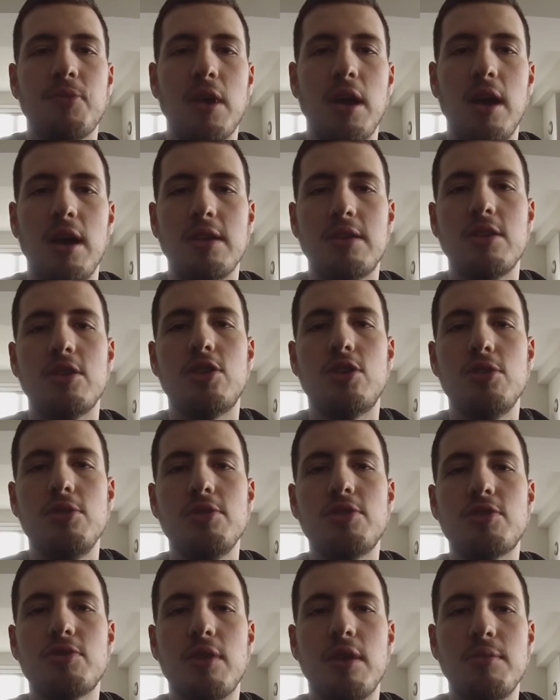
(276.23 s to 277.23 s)
to
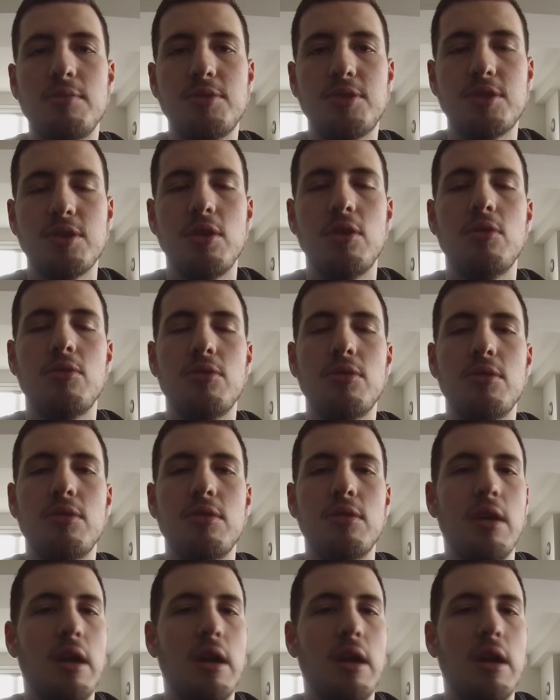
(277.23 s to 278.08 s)
choose from, so